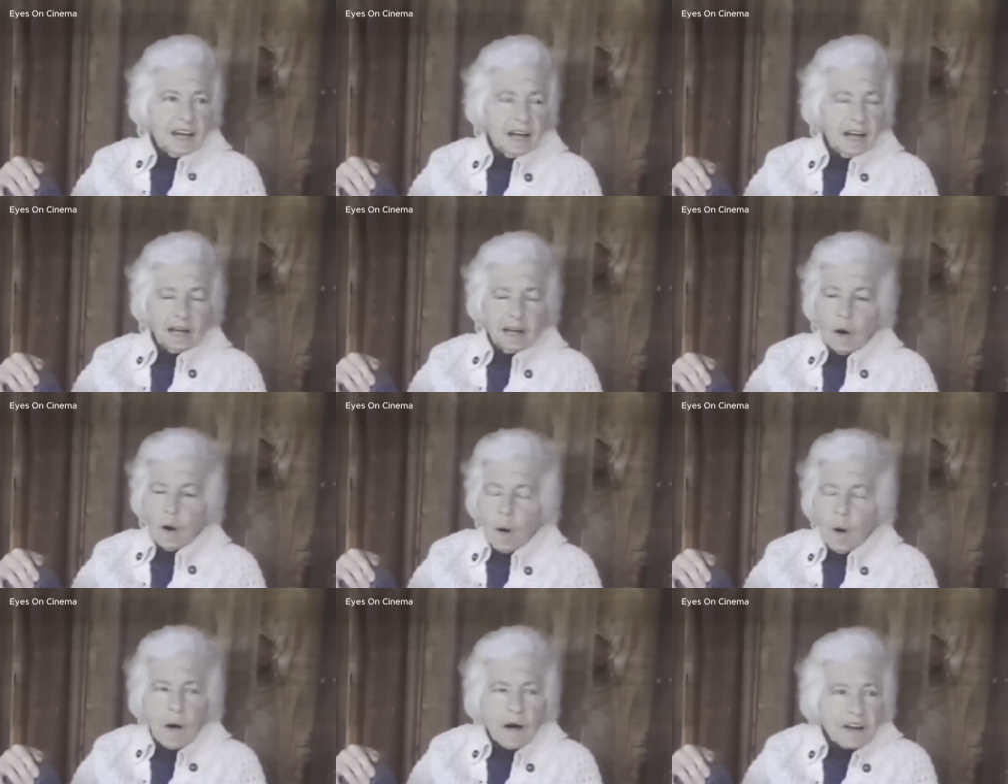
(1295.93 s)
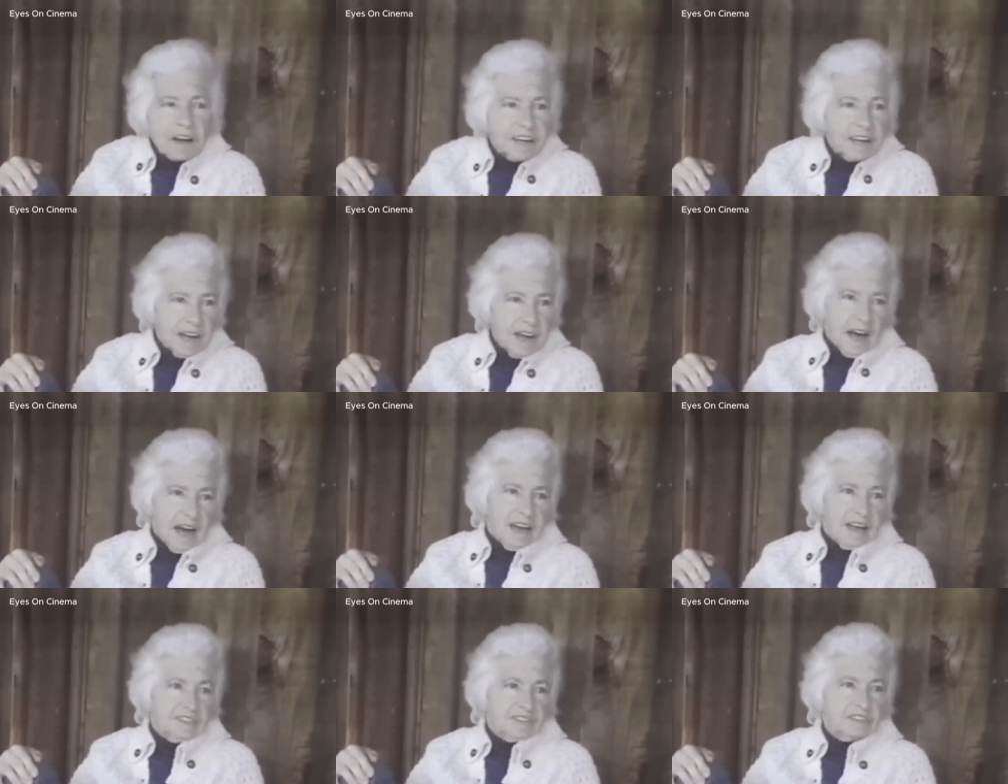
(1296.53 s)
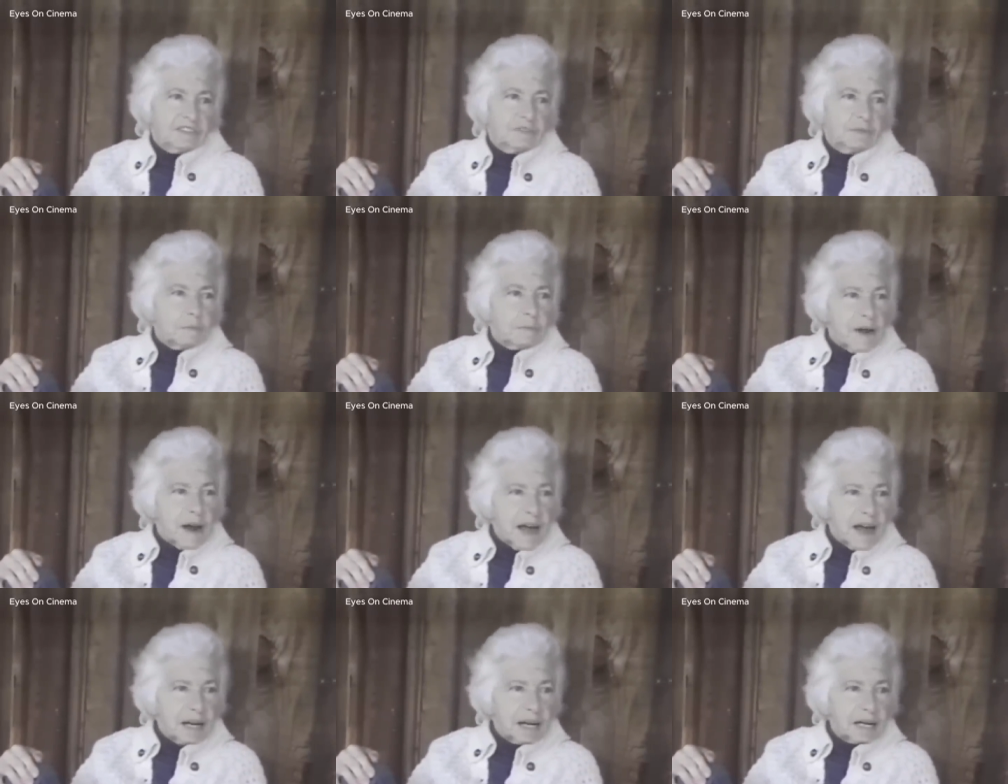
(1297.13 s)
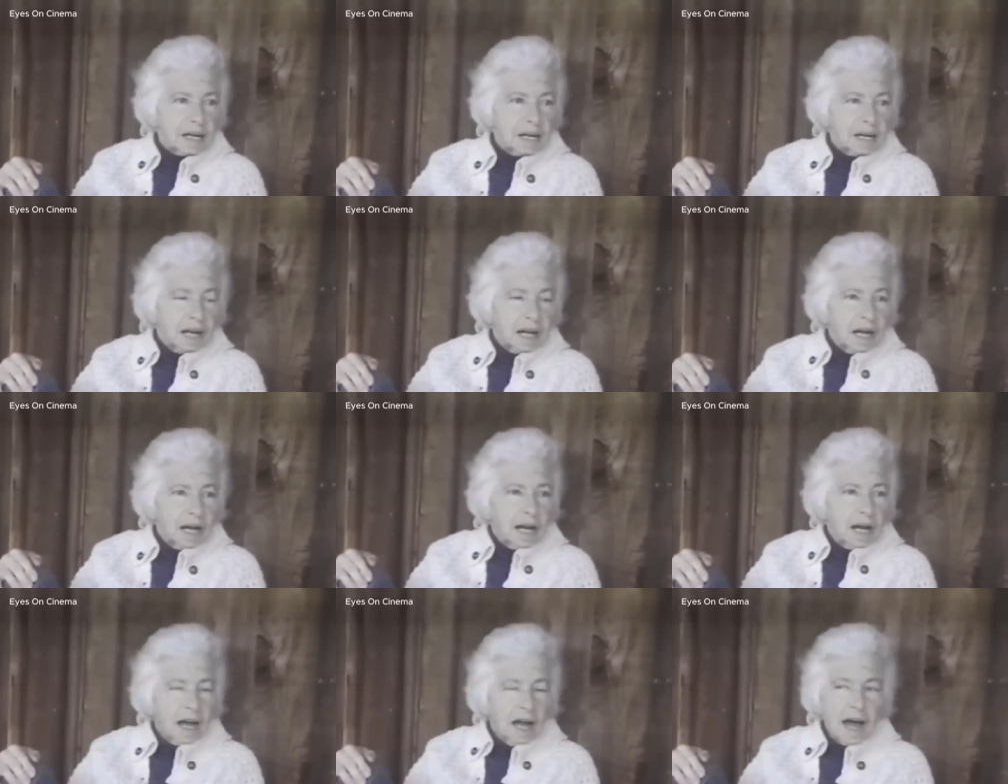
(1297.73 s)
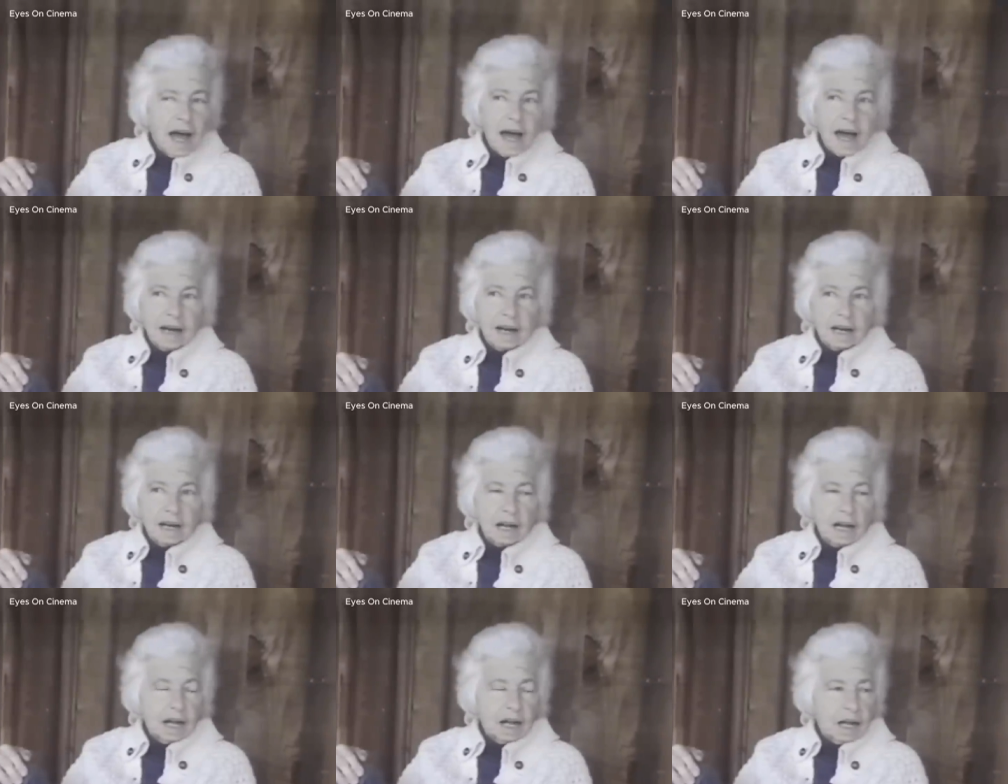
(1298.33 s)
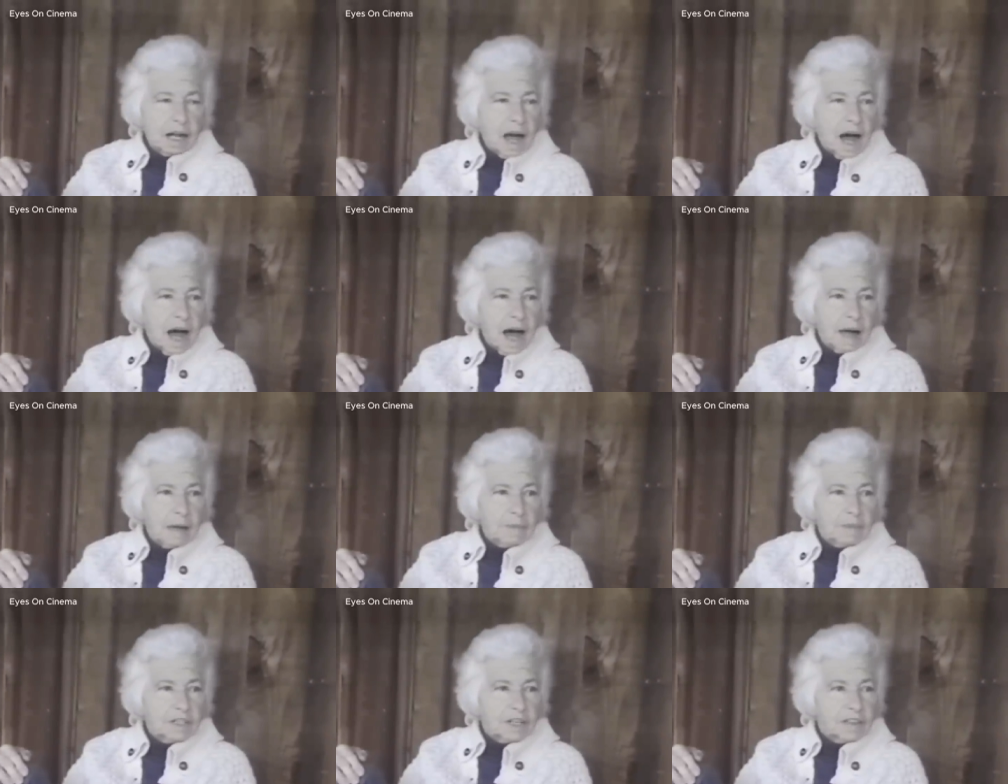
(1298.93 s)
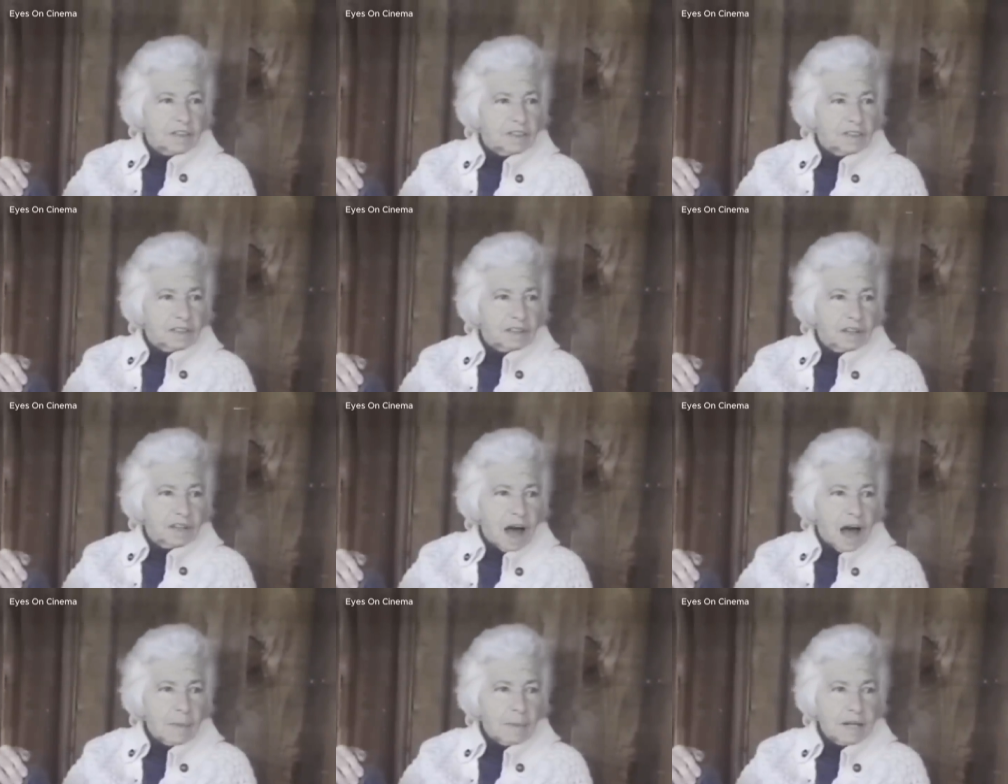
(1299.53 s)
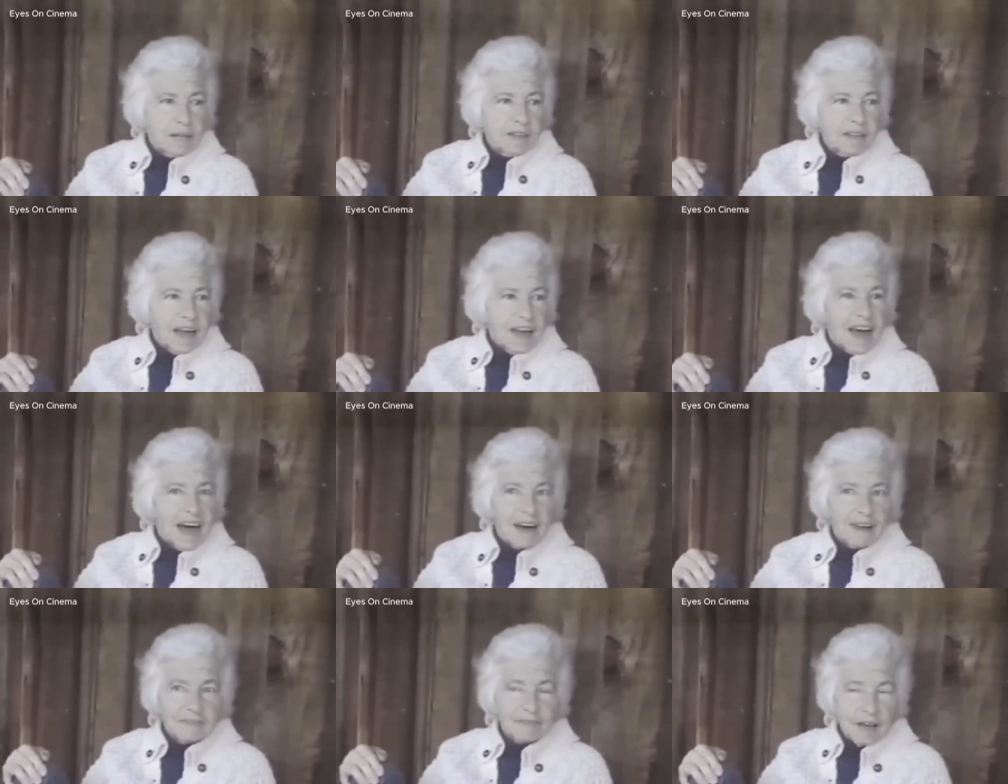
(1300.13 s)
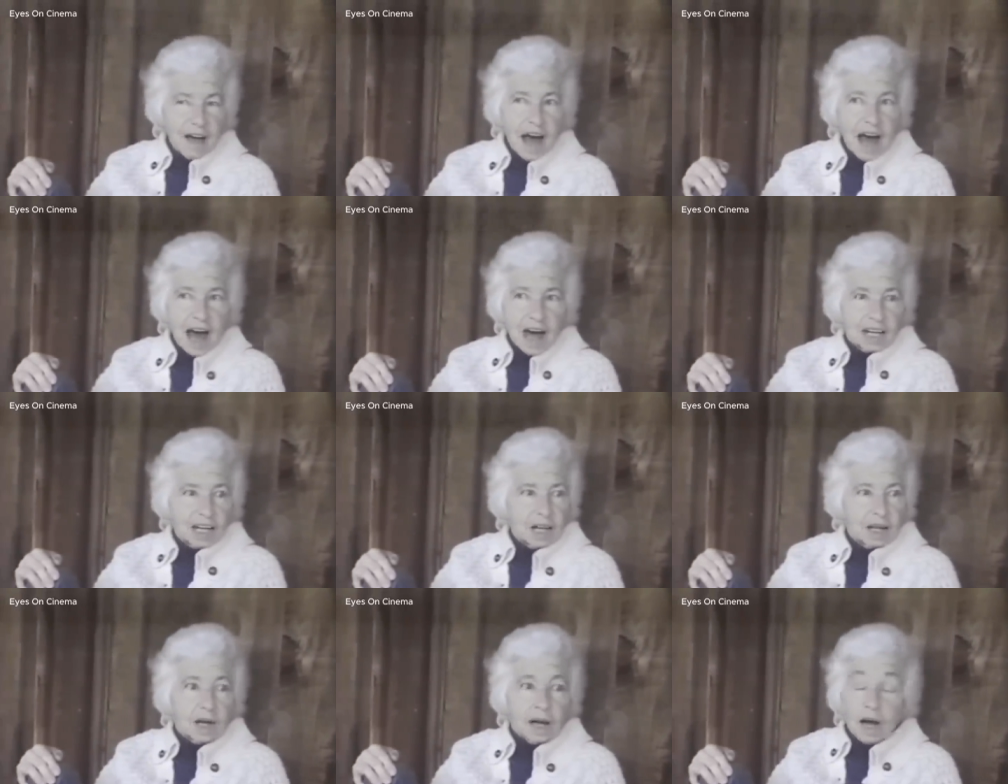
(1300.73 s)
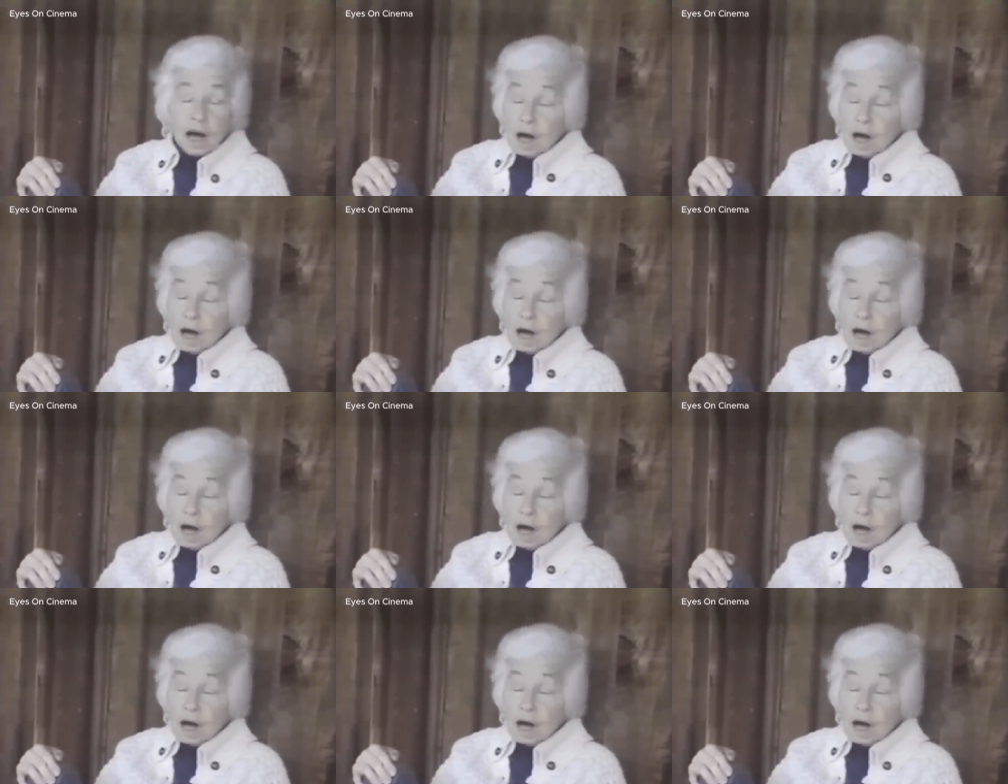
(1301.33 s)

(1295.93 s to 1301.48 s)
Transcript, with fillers: uh, organized spread. And uh, I'm just, I mean, they have had a